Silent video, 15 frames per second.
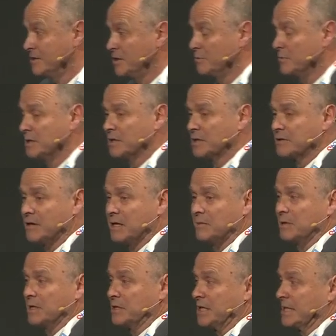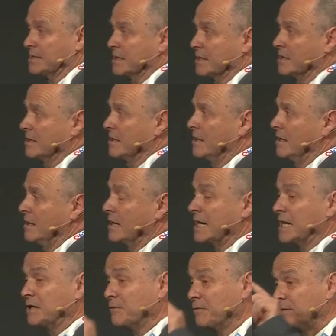as you were describing, Jessica,
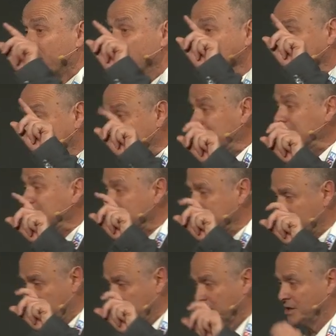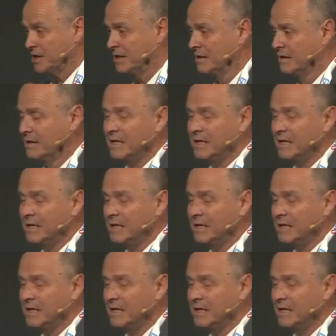kind of flow into nature.